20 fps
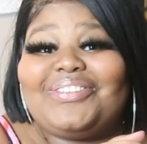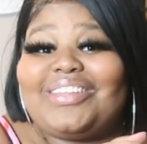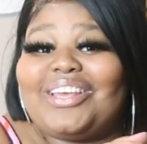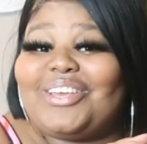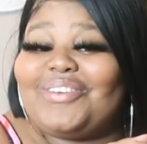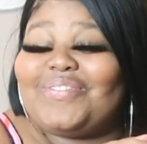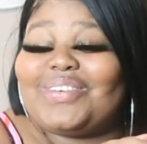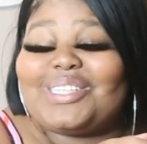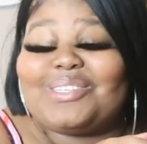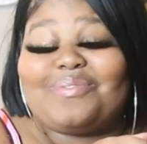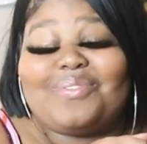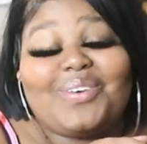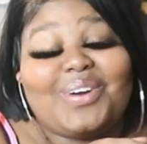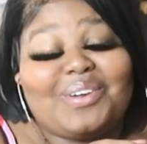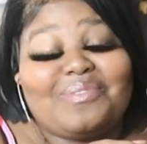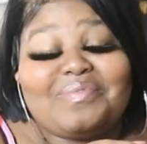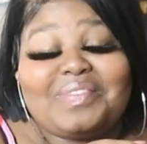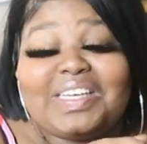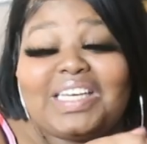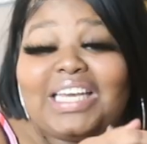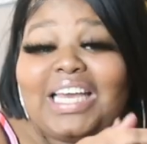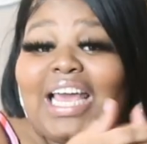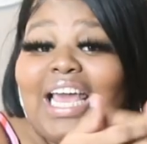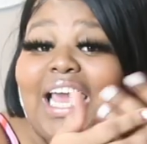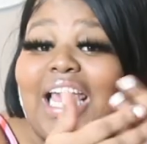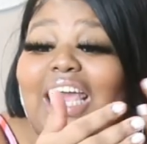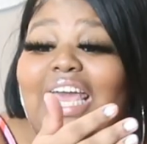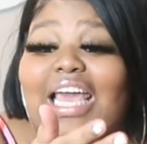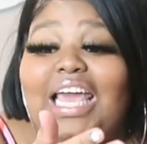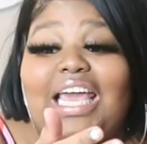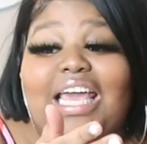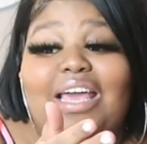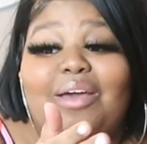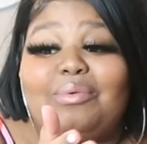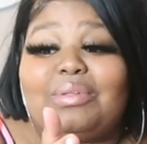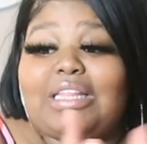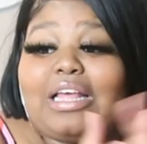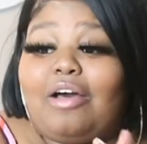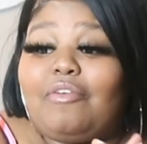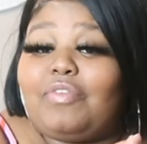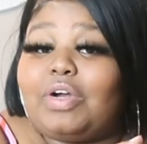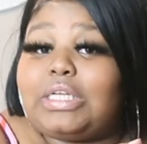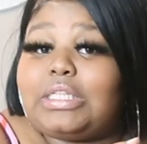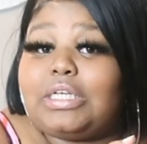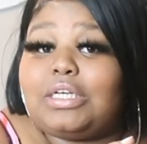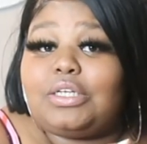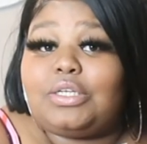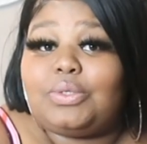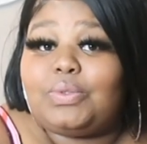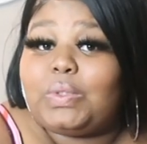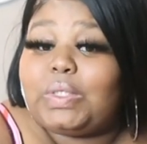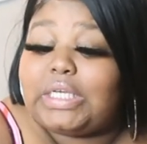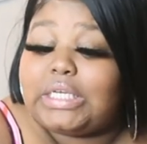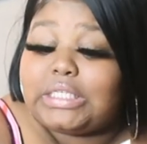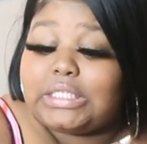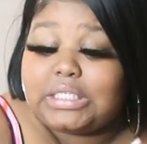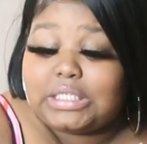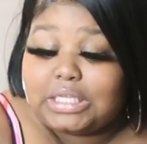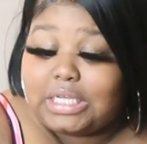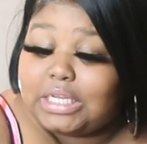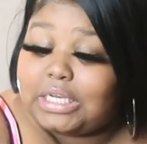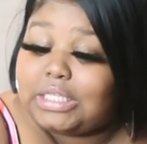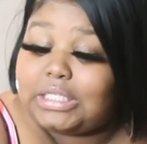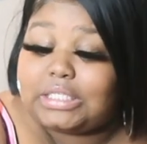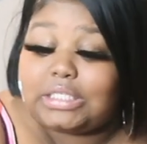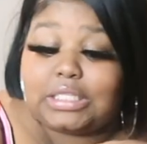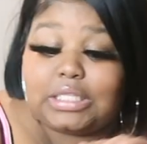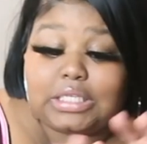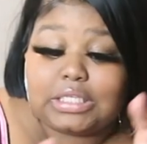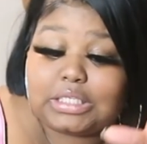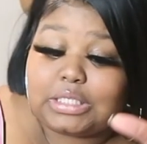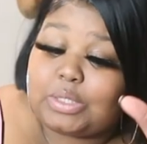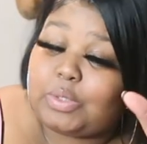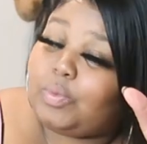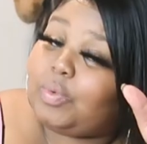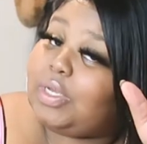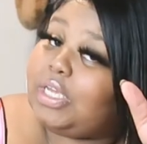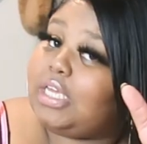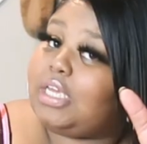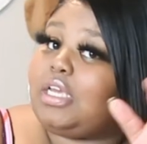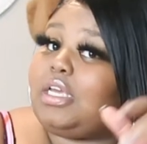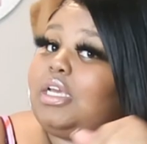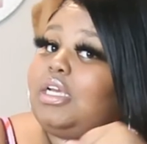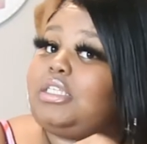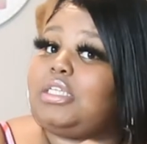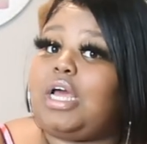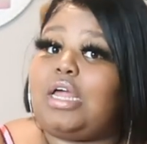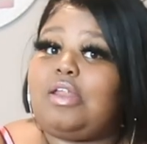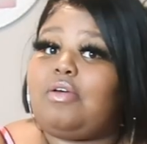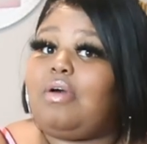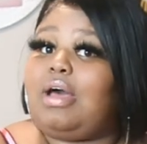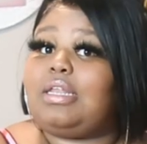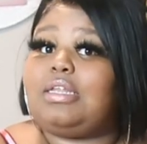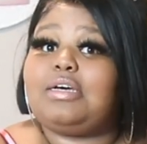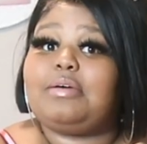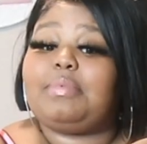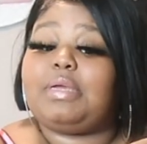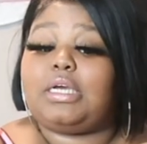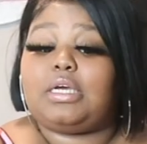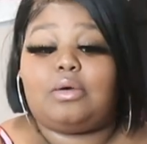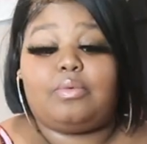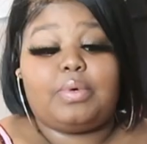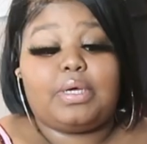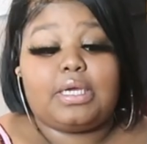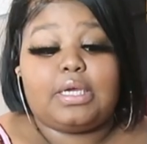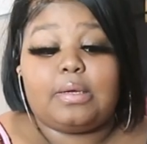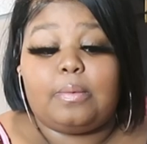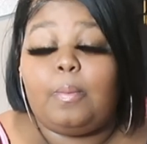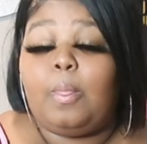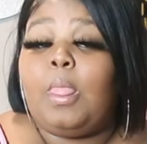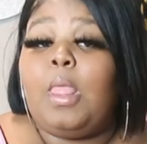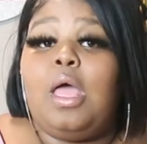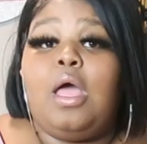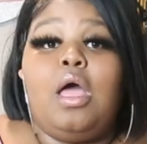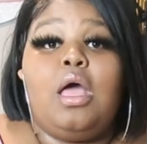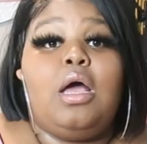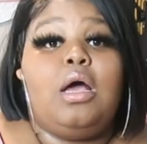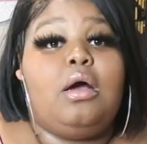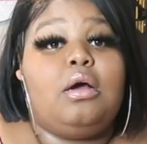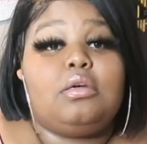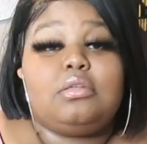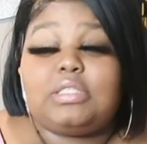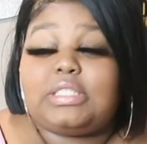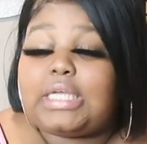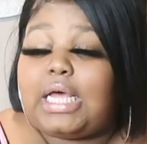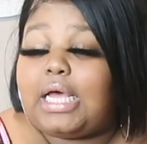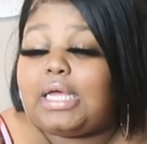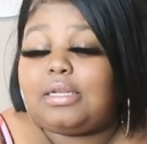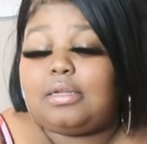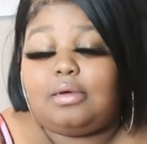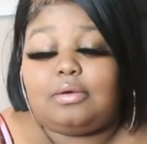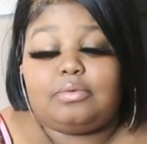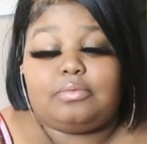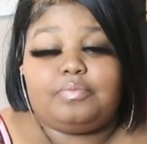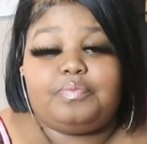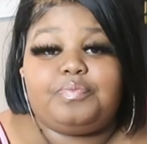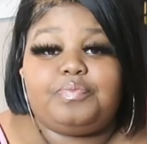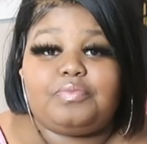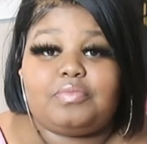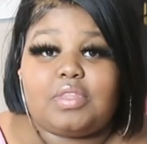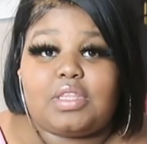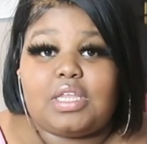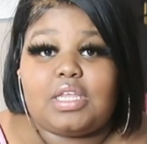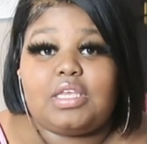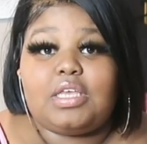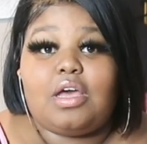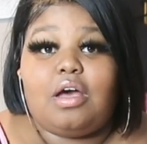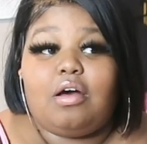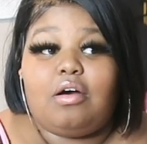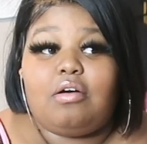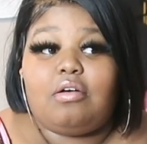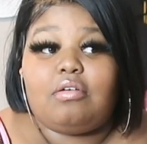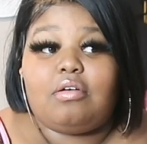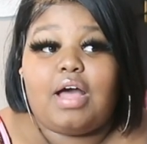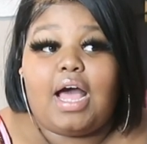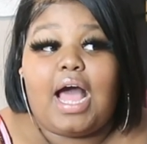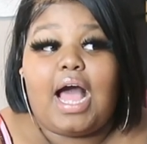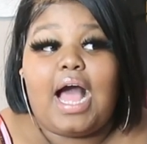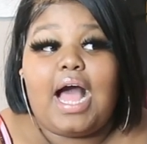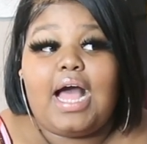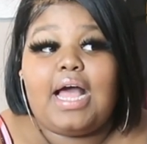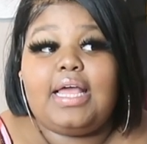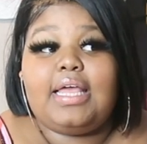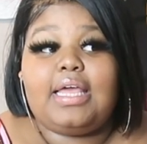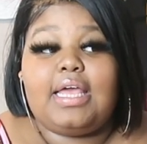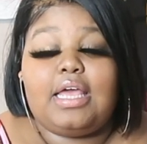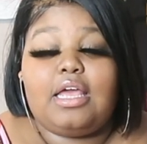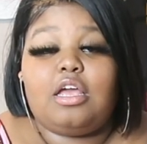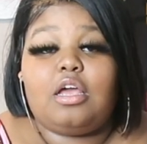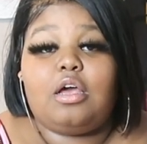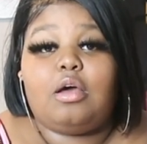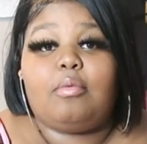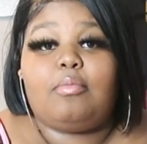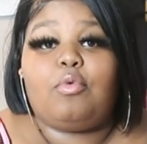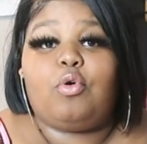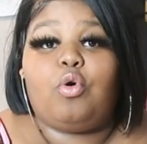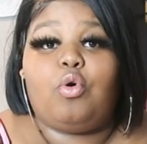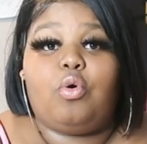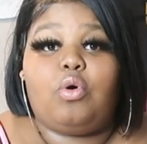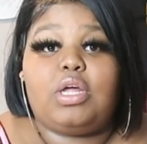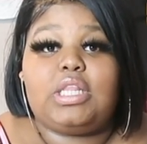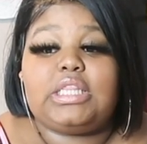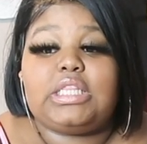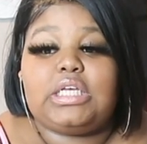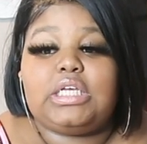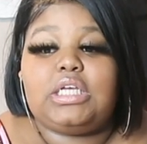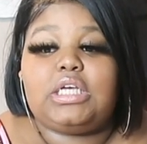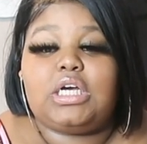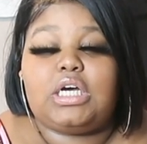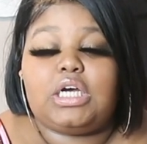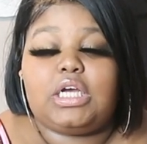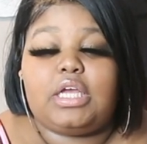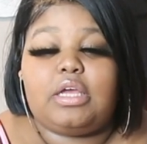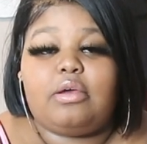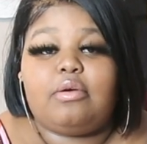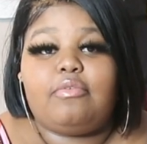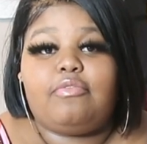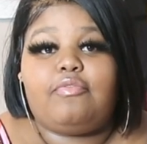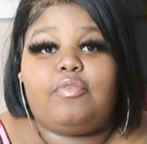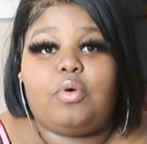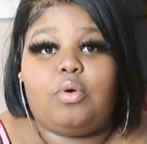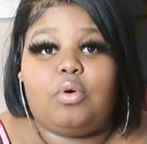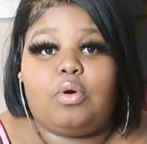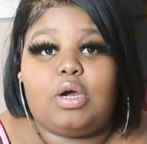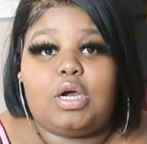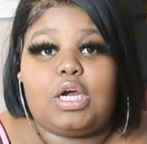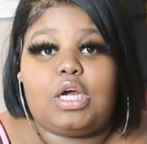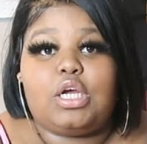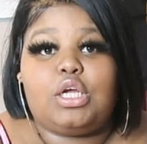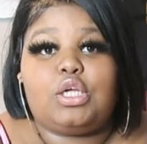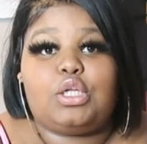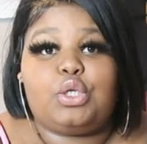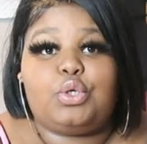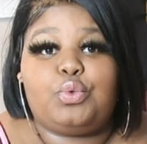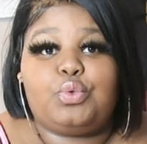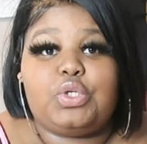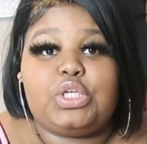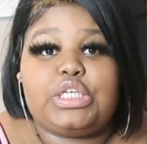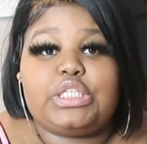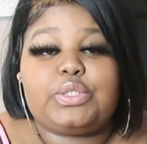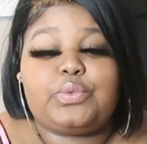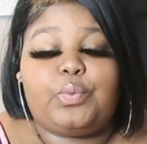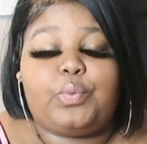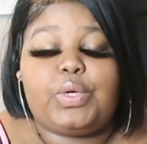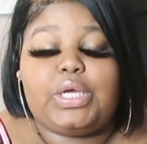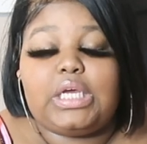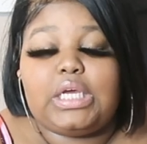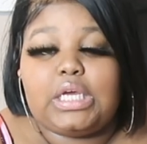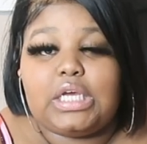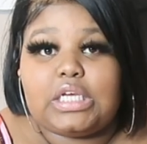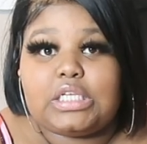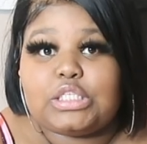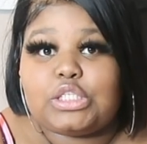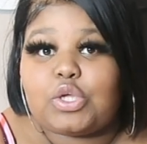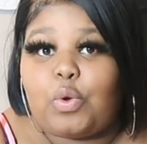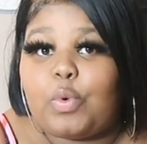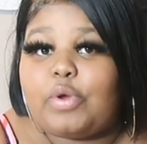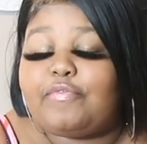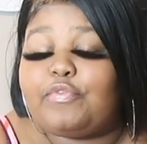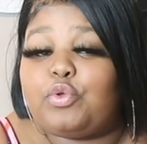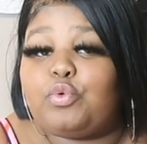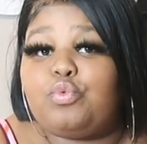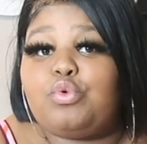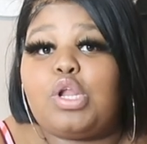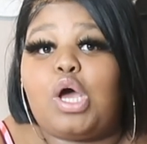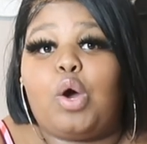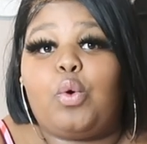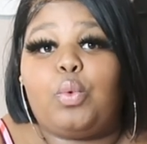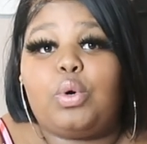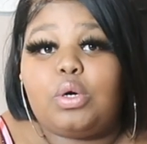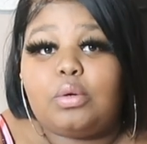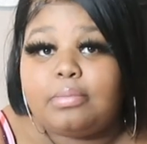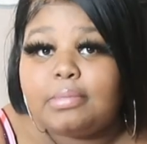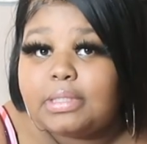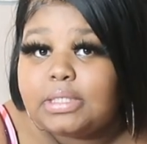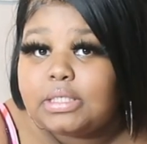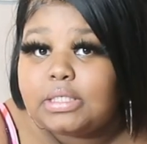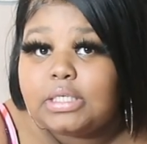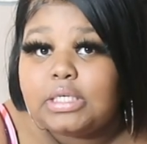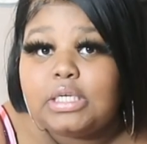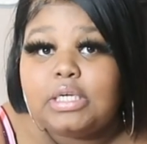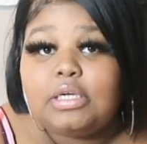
you. Thank you for supporting me. And without further ado, let's get into this new wig because I know I love me a good wig. Side note, y'all, I am on the hunt for glueless wigs. So if you know them,